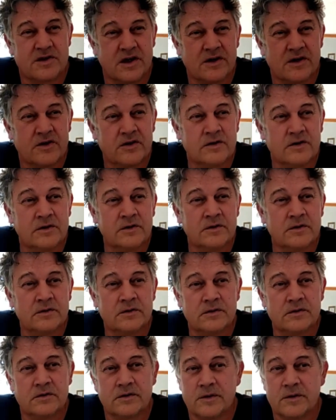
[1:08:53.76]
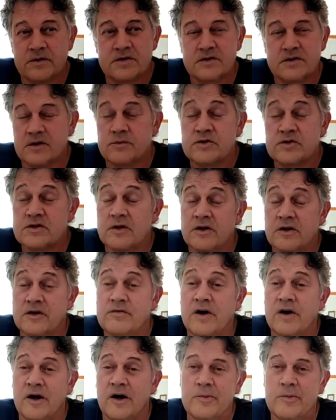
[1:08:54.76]
general, it was a lot of
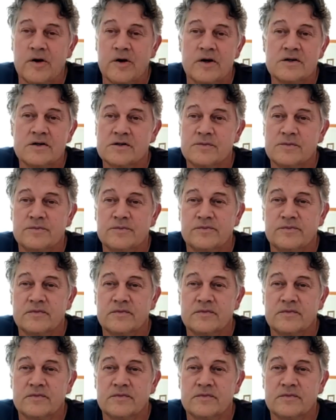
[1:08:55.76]
highbrows.